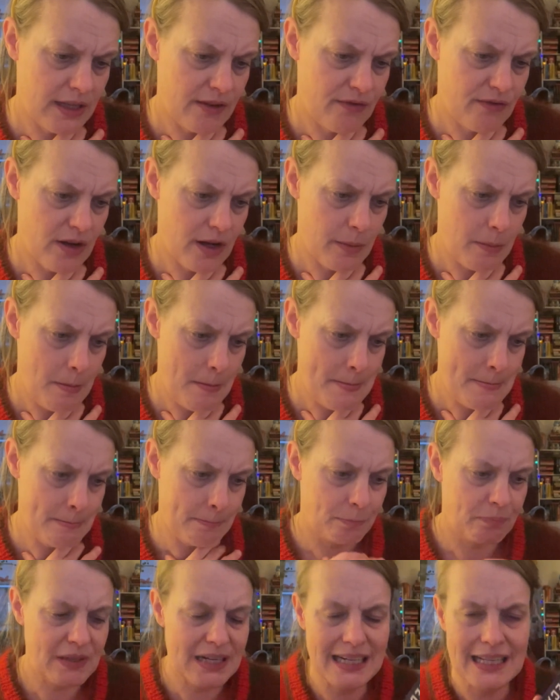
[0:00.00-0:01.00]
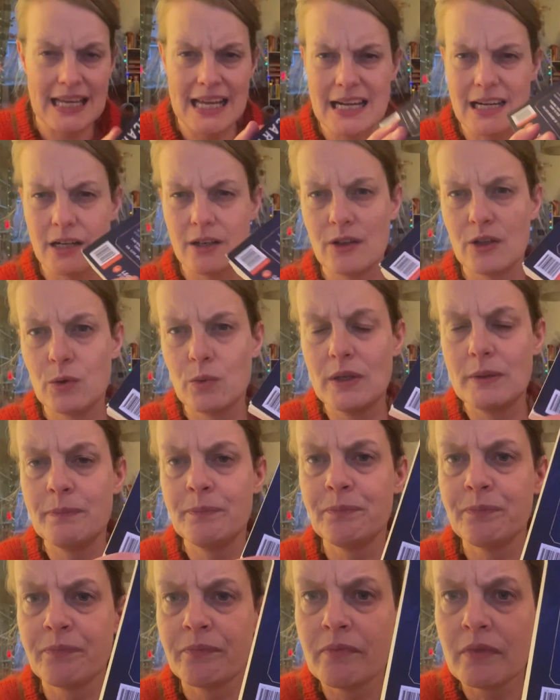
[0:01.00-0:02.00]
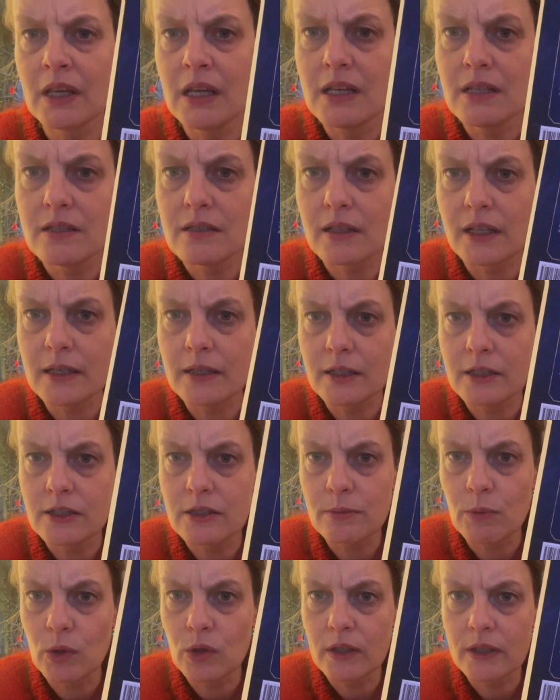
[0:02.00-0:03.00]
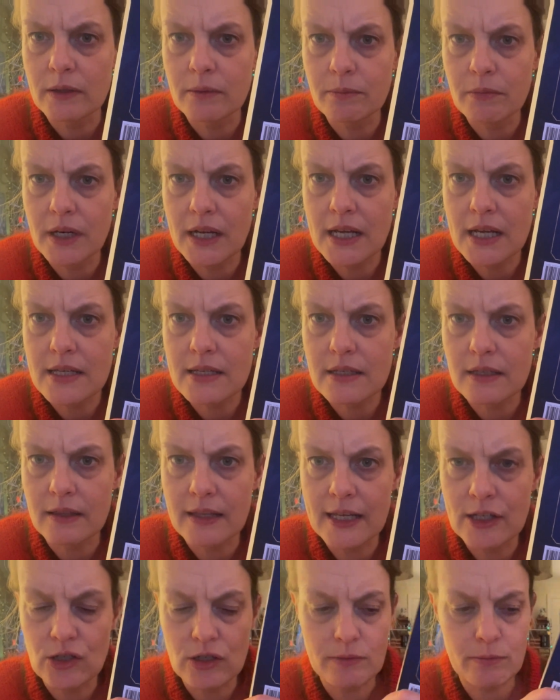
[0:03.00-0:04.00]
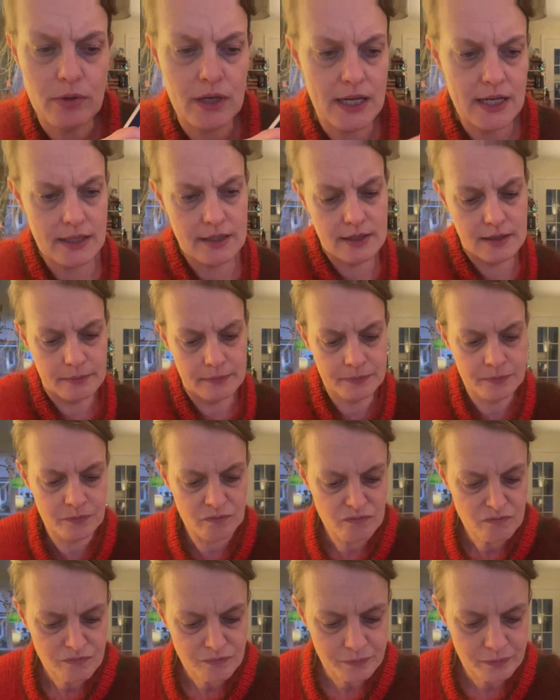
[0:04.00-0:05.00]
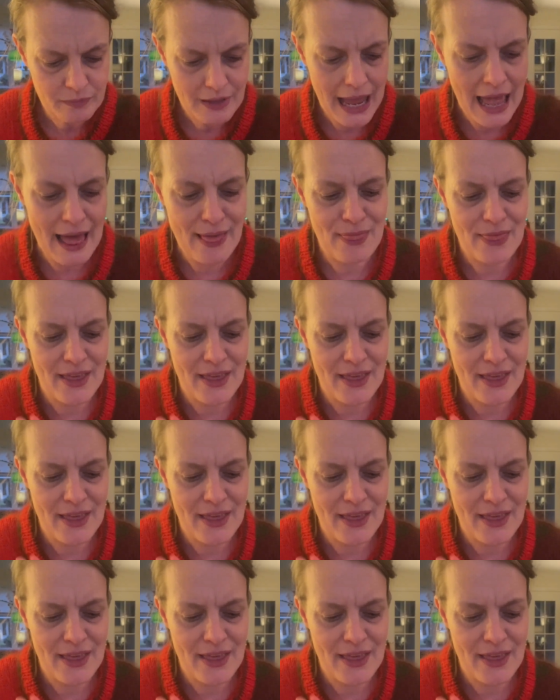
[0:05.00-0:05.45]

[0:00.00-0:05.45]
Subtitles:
fun. And again, another one, slightly smaller press, Legend Press. And